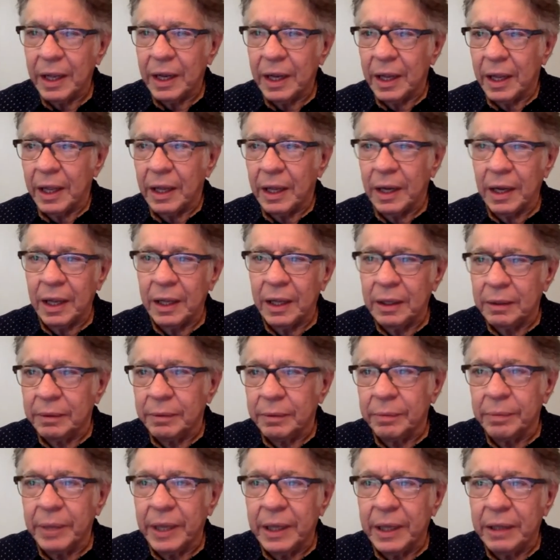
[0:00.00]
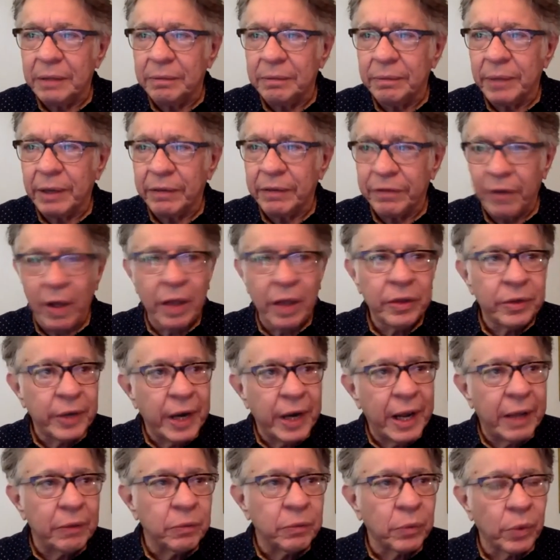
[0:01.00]
uh, my my father
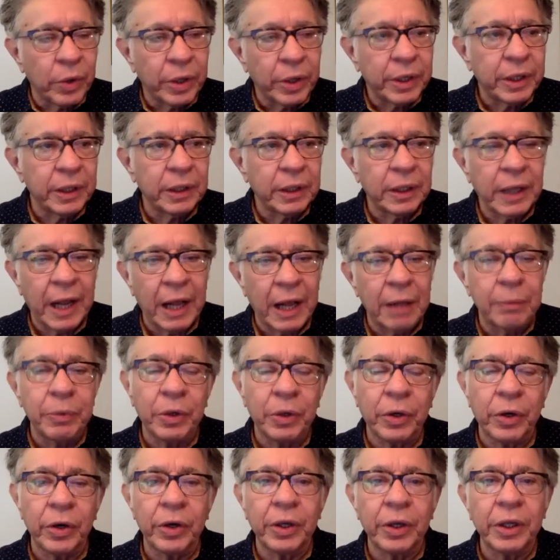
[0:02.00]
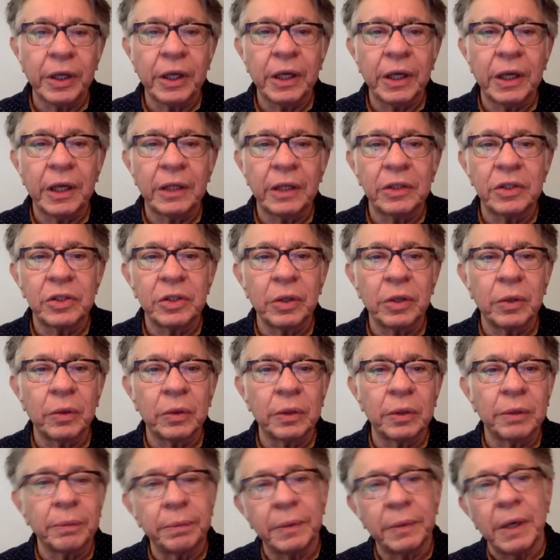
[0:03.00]
had work in Albuquerque, and so
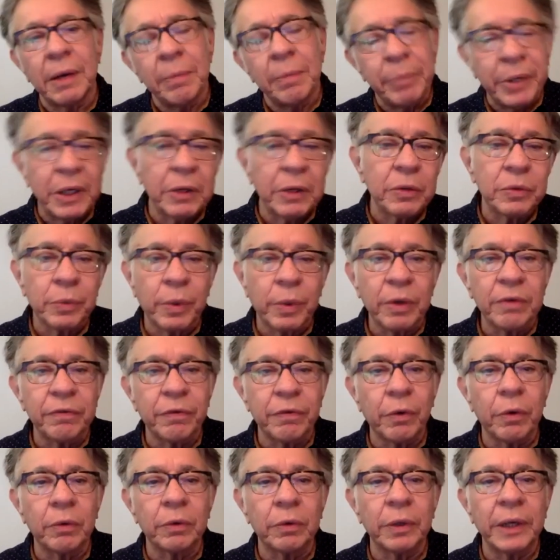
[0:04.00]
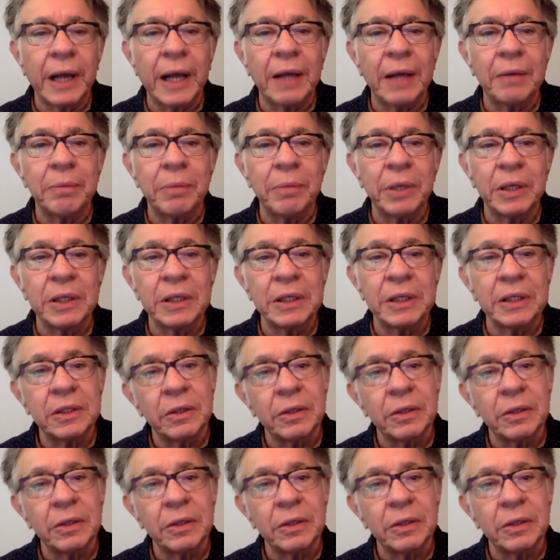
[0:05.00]
the company he was working for went out of business.